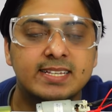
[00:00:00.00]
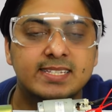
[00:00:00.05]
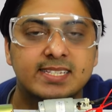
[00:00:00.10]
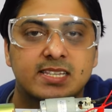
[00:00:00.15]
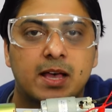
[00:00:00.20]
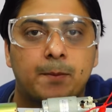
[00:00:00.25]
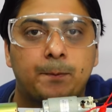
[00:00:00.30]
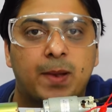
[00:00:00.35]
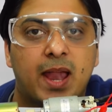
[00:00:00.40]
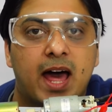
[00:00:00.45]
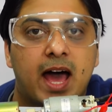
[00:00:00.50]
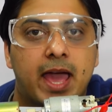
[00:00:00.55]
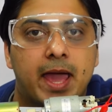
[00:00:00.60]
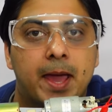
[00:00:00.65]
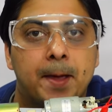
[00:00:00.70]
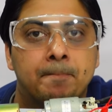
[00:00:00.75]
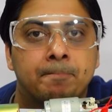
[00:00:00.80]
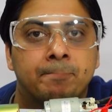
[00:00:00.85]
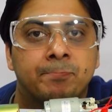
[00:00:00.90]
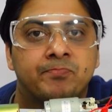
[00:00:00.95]

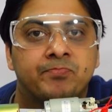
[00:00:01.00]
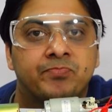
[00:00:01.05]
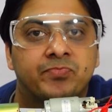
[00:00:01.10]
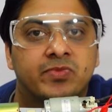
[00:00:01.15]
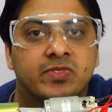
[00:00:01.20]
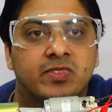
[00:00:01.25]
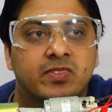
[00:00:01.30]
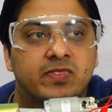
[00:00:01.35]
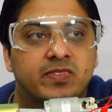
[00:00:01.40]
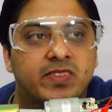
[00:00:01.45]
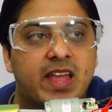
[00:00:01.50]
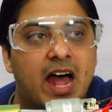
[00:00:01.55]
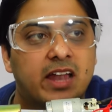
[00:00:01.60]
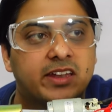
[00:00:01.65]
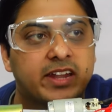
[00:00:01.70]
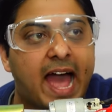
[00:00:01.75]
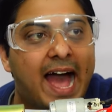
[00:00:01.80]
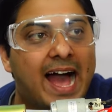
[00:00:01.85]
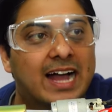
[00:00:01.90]
supply that